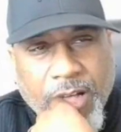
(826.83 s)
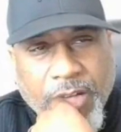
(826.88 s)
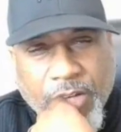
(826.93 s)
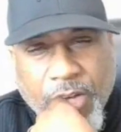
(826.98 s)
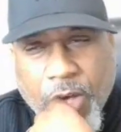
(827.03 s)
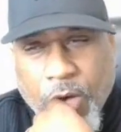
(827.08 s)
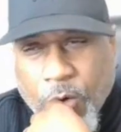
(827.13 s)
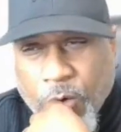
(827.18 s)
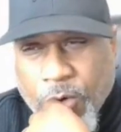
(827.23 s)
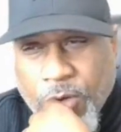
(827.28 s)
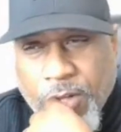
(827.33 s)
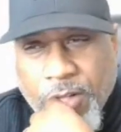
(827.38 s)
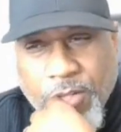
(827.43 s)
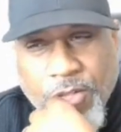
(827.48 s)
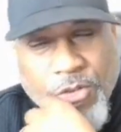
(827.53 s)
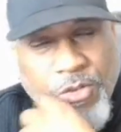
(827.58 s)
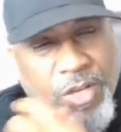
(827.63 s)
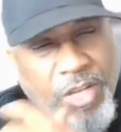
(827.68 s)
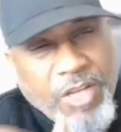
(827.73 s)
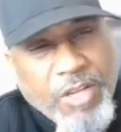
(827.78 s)
No,
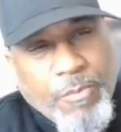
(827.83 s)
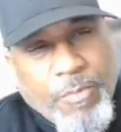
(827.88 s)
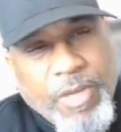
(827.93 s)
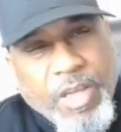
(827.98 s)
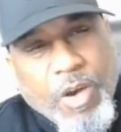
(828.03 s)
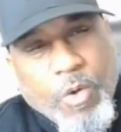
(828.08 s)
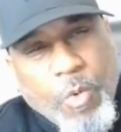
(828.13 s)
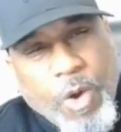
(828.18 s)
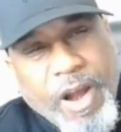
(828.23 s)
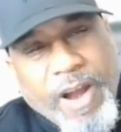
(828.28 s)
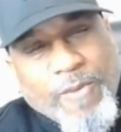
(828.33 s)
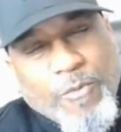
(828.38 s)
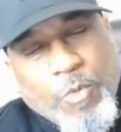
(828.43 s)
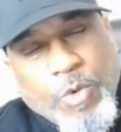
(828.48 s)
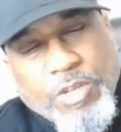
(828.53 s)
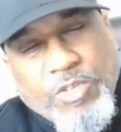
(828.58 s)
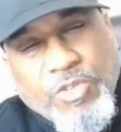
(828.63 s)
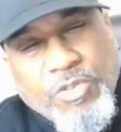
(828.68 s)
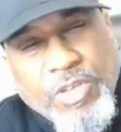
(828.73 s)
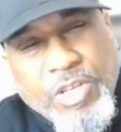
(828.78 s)
you need to be aware of
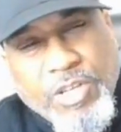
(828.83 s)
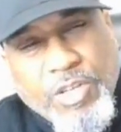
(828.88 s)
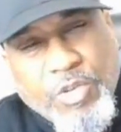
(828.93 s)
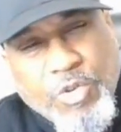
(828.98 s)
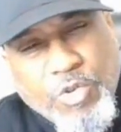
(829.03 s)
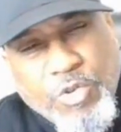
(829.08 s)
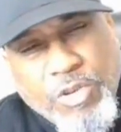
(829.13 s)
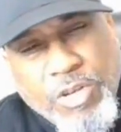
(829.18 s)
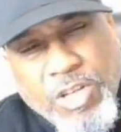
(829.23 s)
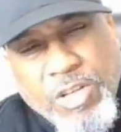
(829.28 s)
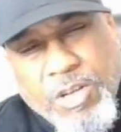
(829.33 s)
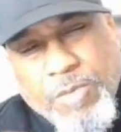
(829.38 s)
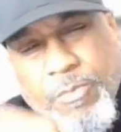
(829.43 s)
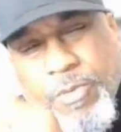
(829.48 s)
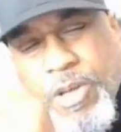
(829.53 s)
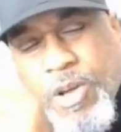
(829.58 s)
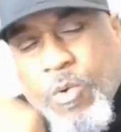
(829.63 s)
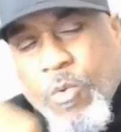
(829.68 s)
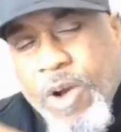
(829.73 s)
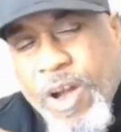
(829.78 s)
what you need to do. You need to
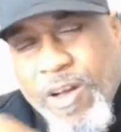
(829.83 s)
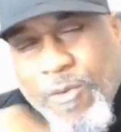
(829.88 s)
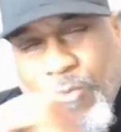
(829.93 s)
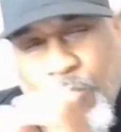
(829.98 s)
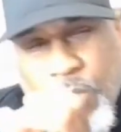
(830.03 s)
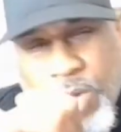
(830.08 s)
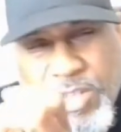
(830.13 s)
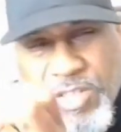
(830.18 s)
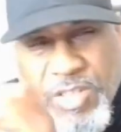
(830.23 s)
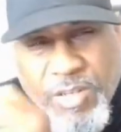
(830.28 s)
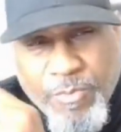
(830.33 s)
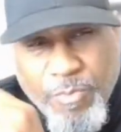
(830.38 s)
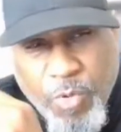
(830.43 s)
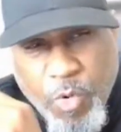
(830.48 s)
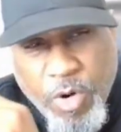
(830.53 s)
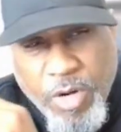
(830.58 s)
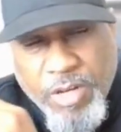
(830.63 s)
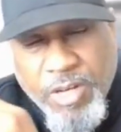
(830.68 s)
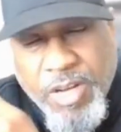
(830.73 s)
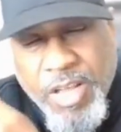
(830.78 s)
be aware of what's
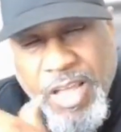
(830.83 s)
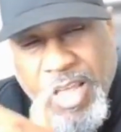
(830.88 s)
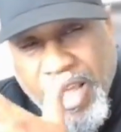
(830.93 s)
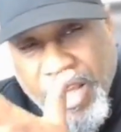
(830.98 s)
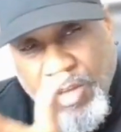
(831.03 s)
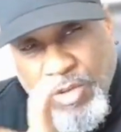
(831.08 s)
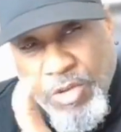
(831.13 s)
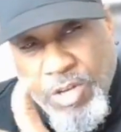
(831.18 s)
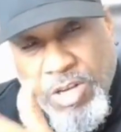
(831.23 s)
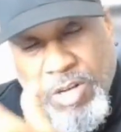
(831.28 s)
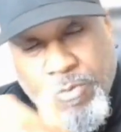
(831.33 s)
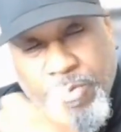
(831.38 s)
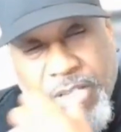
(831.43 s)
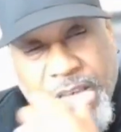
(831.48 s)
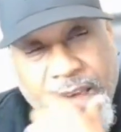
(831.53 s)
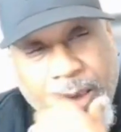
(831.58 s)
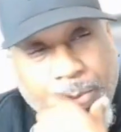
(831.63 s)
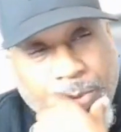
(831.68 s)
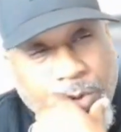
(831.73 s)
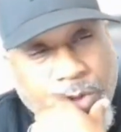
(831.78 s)
important, and you need to
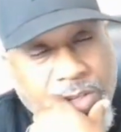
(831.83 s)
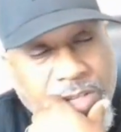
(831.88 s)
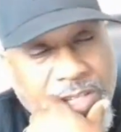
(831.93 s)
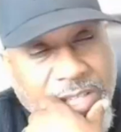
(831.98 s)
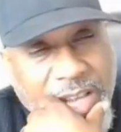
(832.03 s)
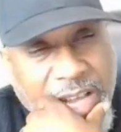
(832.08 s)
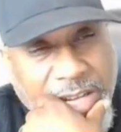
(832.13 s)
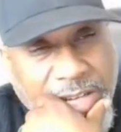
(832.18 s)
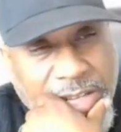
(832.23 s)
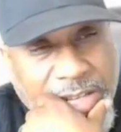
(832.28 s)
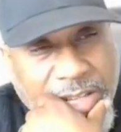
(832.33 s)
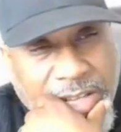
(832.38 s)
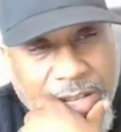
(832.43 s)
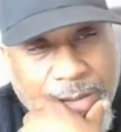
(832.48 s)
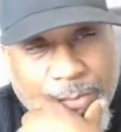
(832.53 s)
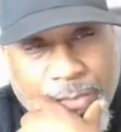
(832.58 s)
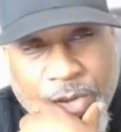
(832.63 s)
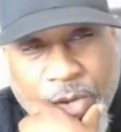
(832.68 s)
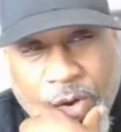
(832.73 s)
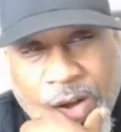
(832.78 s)
be able to say to
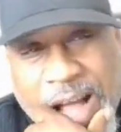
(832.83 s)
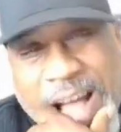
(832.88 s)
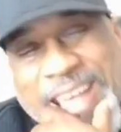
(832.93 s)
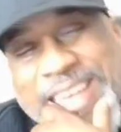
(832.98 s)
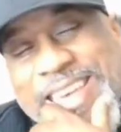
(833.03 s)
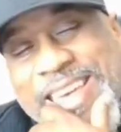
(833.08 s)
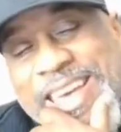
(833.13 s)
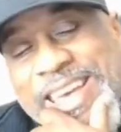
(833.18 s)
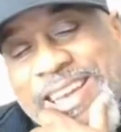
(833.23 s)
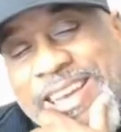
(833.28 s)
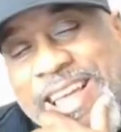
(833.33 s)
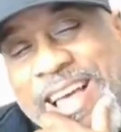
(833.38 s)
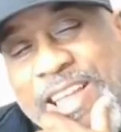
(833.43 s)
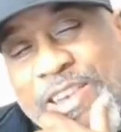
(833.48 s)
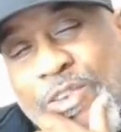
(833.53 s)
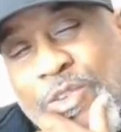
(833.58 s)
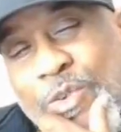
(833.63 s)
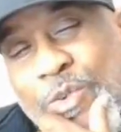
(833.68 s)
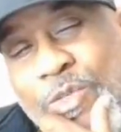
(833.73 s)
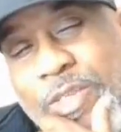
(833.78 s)
them, no, I
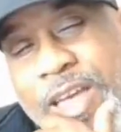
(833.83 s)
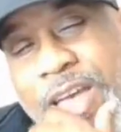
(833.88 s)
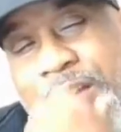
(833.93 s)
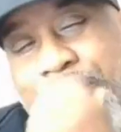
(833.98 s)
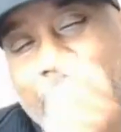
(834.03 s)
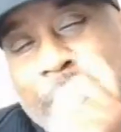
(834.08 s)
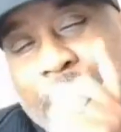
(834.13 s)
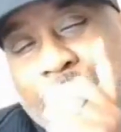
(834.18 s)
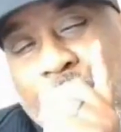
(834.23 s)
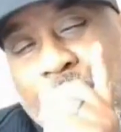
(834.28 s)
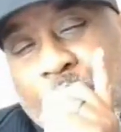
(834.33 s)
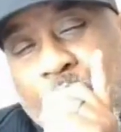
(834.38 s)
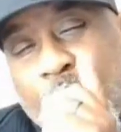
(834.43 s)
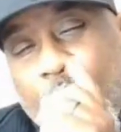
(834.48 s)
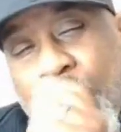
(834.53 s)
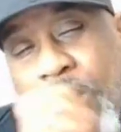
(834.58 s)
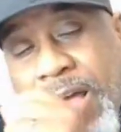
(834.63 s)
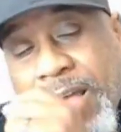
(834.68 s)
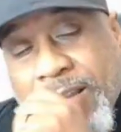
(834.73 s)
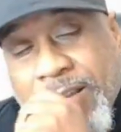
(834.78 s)
cannot do that for you
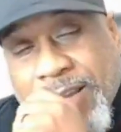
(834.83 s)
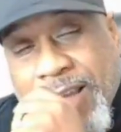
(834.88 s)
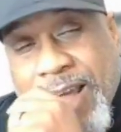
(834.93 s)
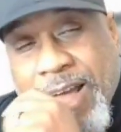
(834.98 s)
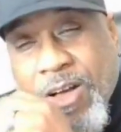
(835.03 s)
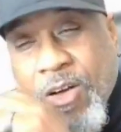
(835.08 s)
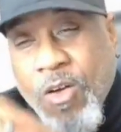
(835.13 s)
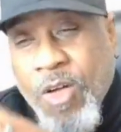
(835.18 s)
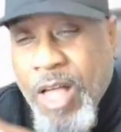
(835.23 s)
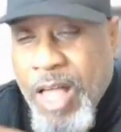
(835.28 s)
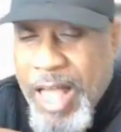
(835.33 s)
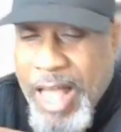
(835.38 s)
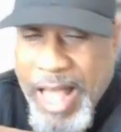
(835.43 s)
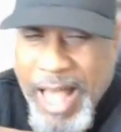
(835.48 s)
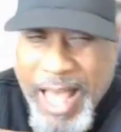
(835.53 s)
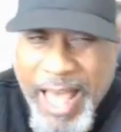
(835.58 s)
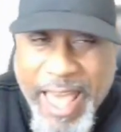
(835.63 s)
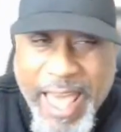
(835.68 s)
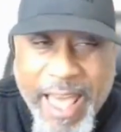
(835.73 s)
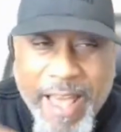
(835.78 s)
right now.
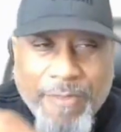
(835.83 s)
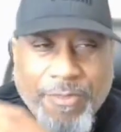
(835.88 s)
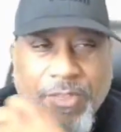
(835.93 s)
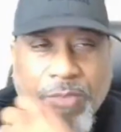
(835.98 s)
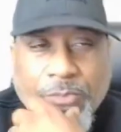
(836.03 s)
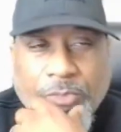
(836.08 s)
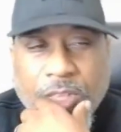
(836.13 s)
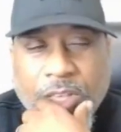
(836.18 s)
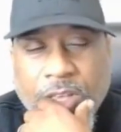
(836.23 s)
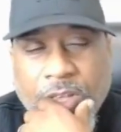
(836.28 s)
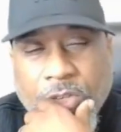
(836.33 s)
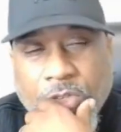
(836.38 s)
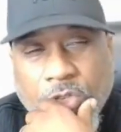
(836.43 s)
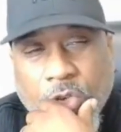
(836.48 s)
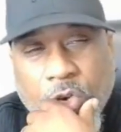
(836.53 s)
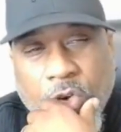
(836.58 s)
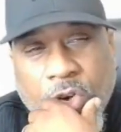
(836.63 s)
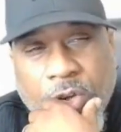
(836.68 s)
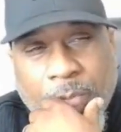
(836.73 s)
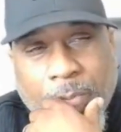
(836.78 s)
I have some things
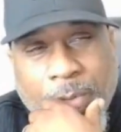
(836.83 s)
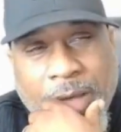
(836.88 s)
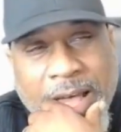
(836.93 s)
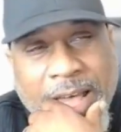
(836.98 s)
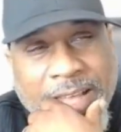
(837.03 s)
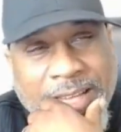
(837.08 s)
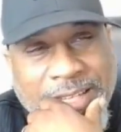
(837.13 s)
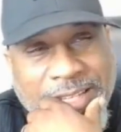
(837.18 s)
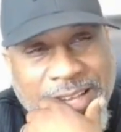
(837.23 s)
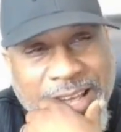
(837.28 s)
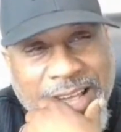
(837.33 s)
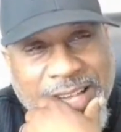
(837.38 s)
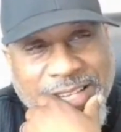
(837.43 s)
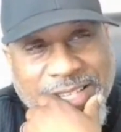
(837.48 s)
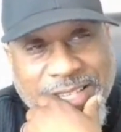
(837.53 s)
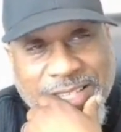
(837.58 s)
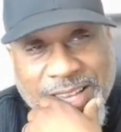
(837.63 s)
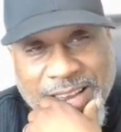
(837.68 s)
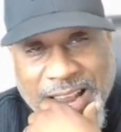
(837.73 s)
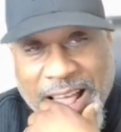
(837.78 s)
on my
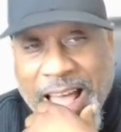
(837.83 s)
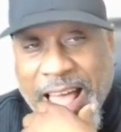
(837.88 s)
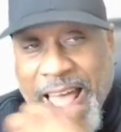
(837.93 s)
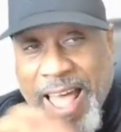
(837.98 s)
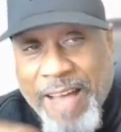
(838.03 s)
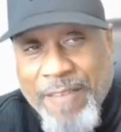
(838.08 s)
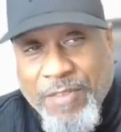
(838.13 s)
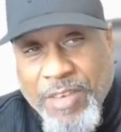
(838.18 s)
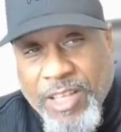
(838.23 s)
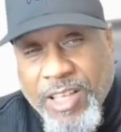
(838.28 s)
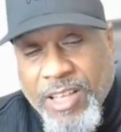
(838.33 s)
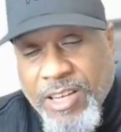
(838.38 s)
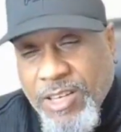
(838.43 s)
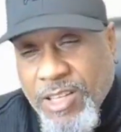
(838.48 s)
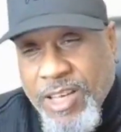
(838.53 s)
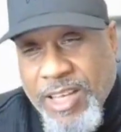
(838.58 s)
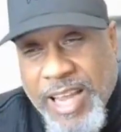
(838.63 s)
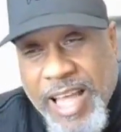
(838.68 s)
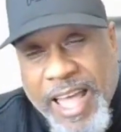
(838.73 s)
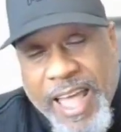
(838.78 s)
desk that I have to get
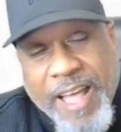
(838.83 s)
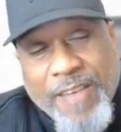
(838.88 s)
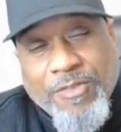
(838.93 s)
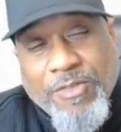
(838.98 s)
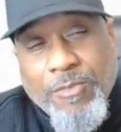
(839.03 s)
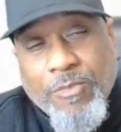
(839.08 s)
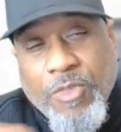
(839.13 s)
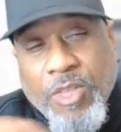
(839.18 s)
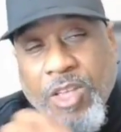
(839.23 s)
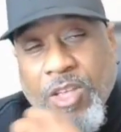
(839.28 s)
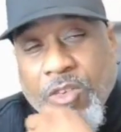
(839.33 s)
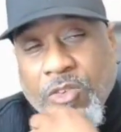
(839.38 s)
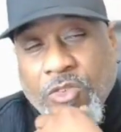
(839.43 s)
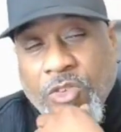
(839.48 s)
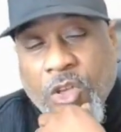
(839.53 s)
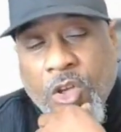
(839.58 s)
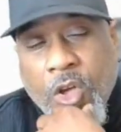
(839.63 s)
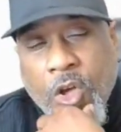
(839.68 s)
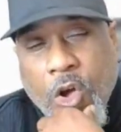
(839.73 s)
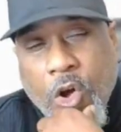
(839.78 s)
done. I have some
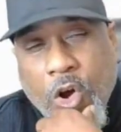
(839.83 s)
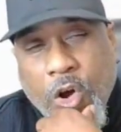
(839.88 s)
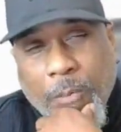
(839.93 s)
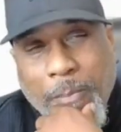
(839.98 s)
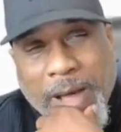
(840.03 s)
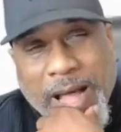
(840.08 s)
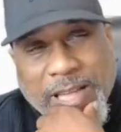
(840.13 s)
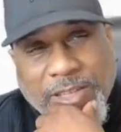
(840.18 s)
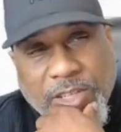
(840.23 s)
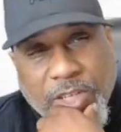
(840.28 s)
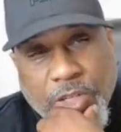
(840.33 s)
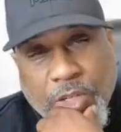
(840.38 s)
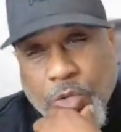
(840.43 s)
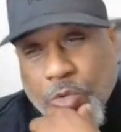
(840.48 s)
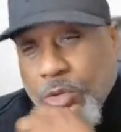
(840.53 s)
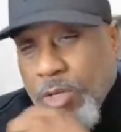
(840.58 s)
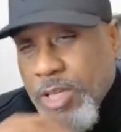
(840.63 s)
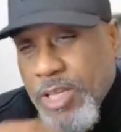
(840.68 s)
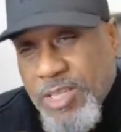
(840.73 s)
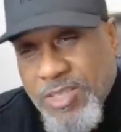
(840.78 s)
things on my
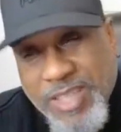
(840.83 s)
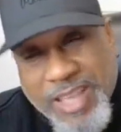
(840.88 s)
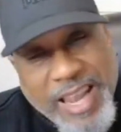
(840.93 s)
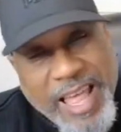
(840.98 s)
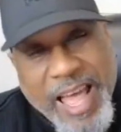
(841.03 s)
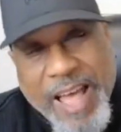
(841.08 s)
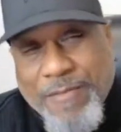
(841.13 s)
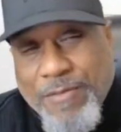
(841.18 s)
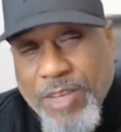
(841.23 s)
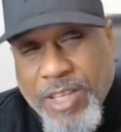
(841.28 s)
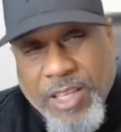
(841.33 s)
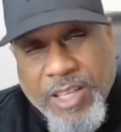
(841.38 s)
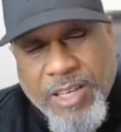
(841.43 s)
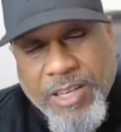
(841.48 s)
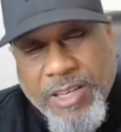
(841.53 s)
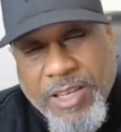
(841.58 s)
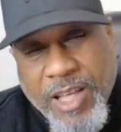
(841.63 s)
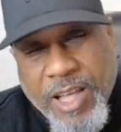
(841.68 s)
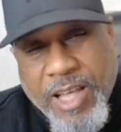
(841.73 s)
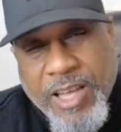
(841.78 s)
to-do list that have to
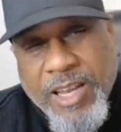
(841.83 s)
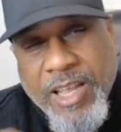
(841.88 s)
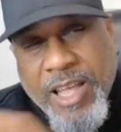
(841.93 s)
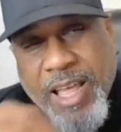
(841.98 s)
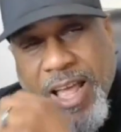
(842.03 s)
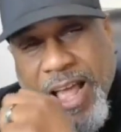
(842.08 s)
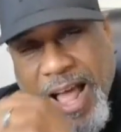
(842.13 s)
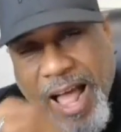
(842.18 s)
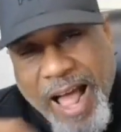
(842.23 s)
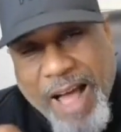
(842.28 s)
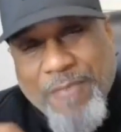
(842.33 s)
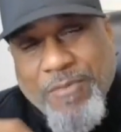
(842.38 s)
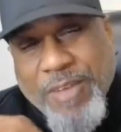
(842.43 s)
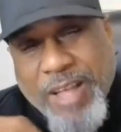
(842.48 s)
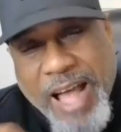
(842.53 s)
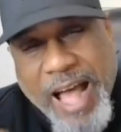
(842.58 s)
get done. I've